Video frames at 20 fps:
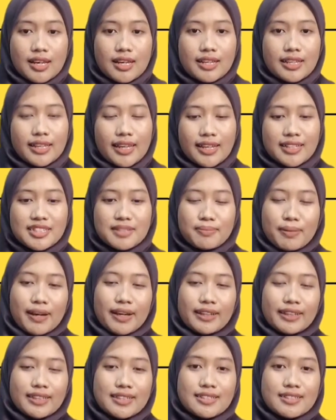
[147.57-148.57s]
Next
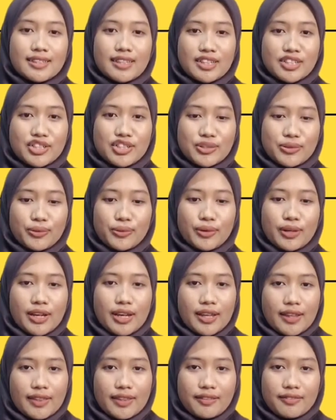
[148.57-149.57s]
part is issue.
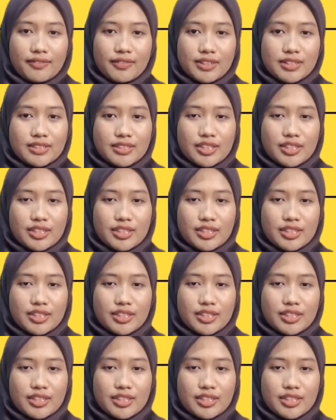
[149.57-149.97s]
The first